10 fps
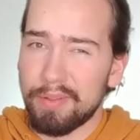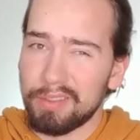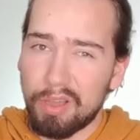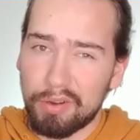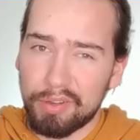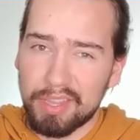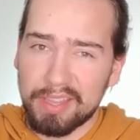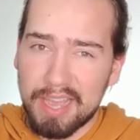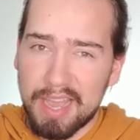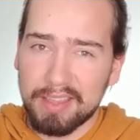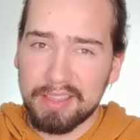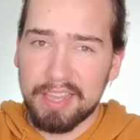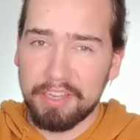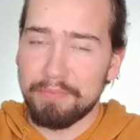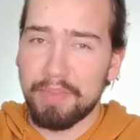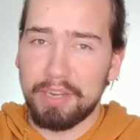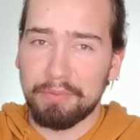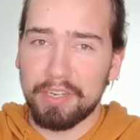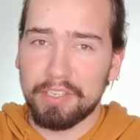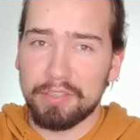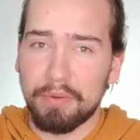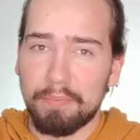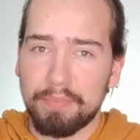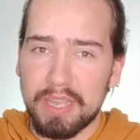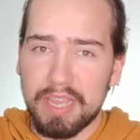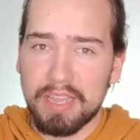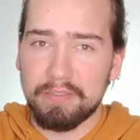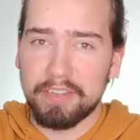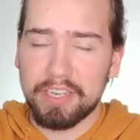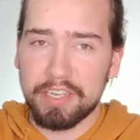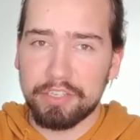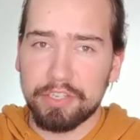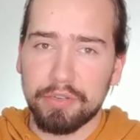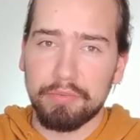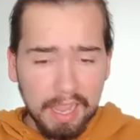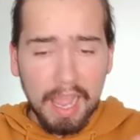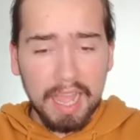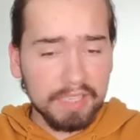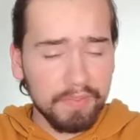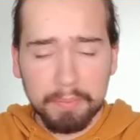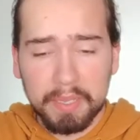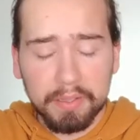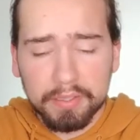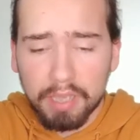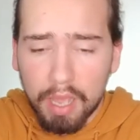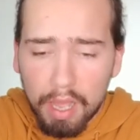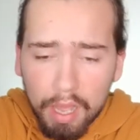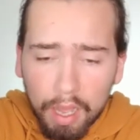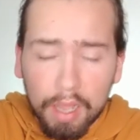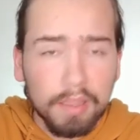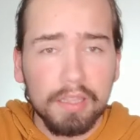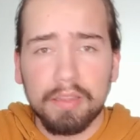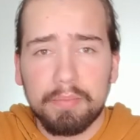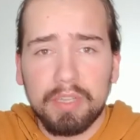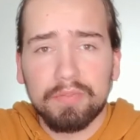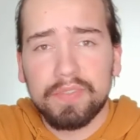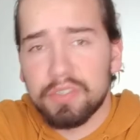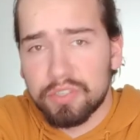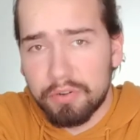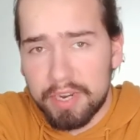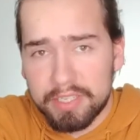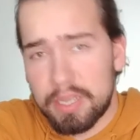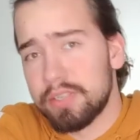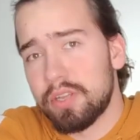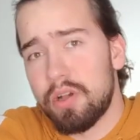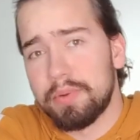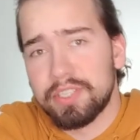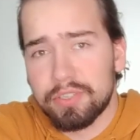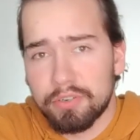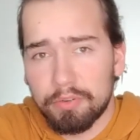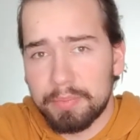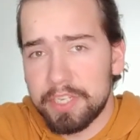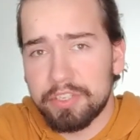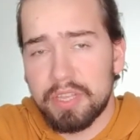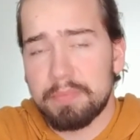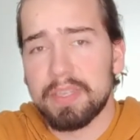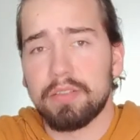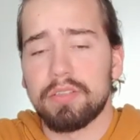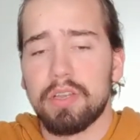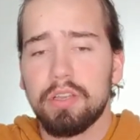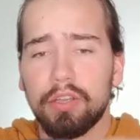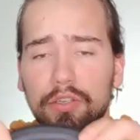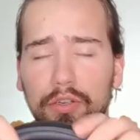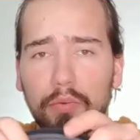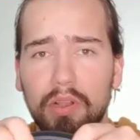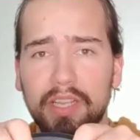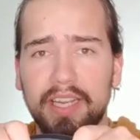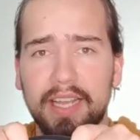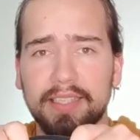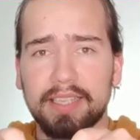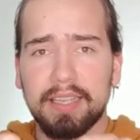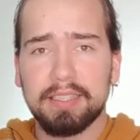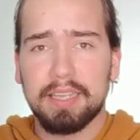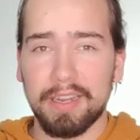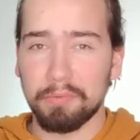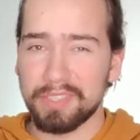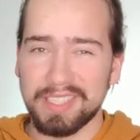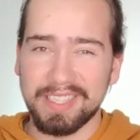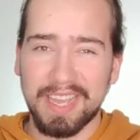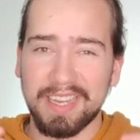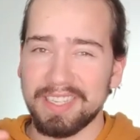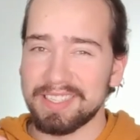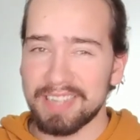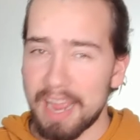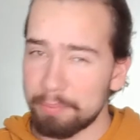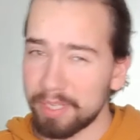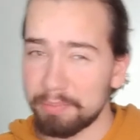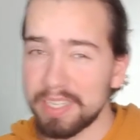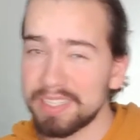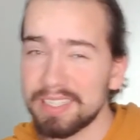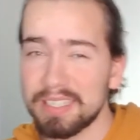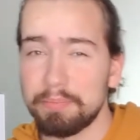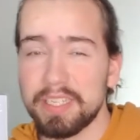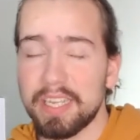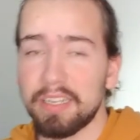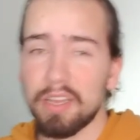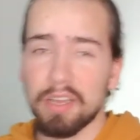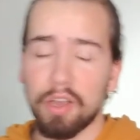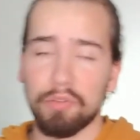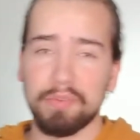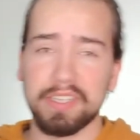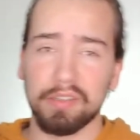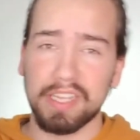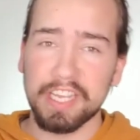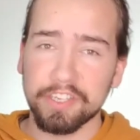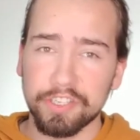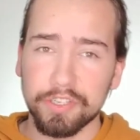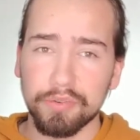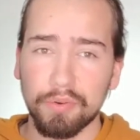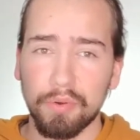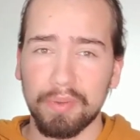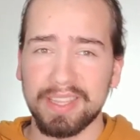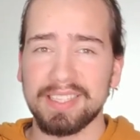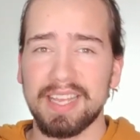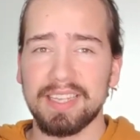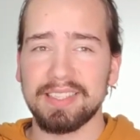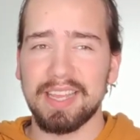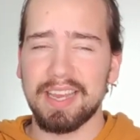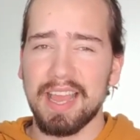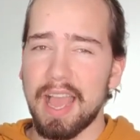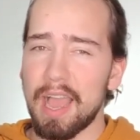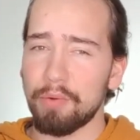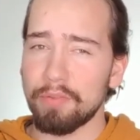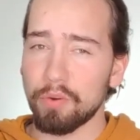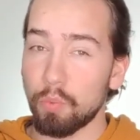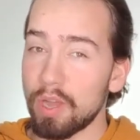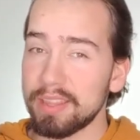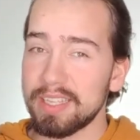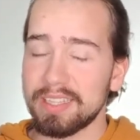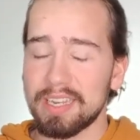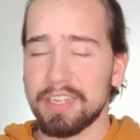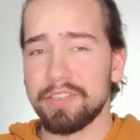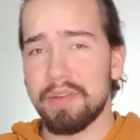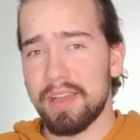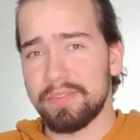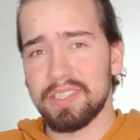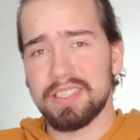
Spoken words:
longer than that, then you might run into a bit of an issue. As for the build, the build feels great as always. Turtle Beach, they build good quality headsets. I don't see any snapping pieces being a real issue with this headset. However, one thing that I do have to